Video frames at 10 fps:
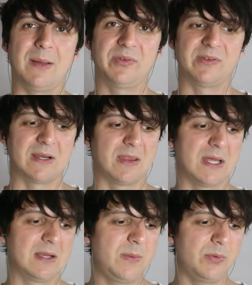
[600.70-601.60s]
opposite side of
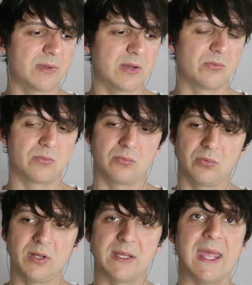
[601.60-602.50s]
that, people can
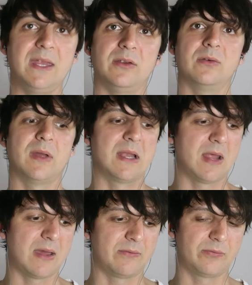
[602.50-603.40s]
really hate you
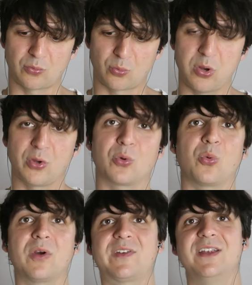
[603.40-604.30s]
and have your, your
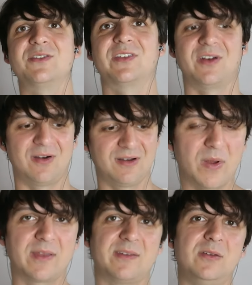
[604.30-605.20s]
worst interests at heart,
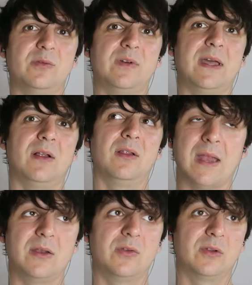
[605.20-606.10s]
want to see you fail fail
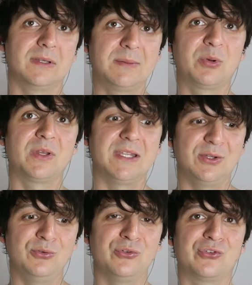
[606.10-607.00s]
and deliberately
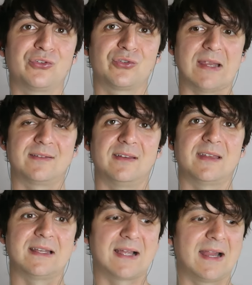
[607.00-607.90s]
use niceness
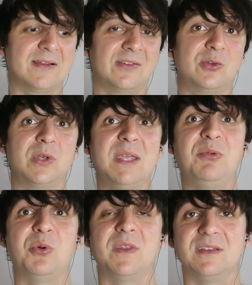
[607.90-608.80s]
and kindness to keep
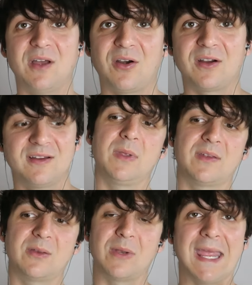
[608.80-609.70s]
you in the dark
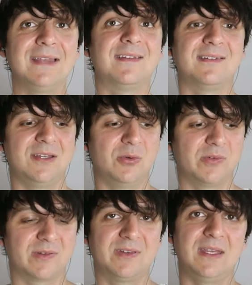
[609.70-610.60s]
because they would hate to see you
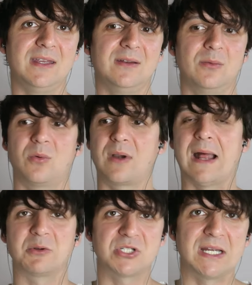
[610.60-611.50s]
succeed
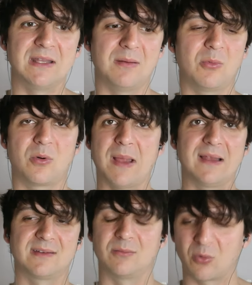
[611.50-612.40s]
or outshine them or
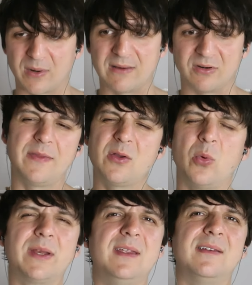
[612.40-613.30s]
pass them or whatever. I think
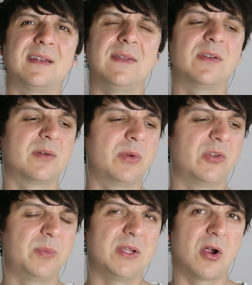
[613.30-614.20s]
one key sign that someone
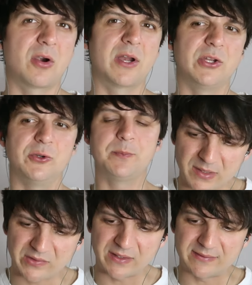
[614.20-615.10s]
is being hard on you
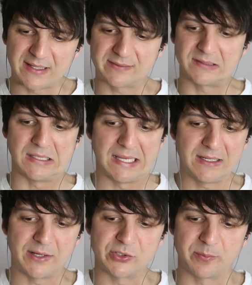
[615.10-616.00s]
because they take
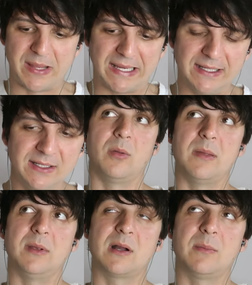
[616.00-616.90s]
delight on your pain, well, maybe a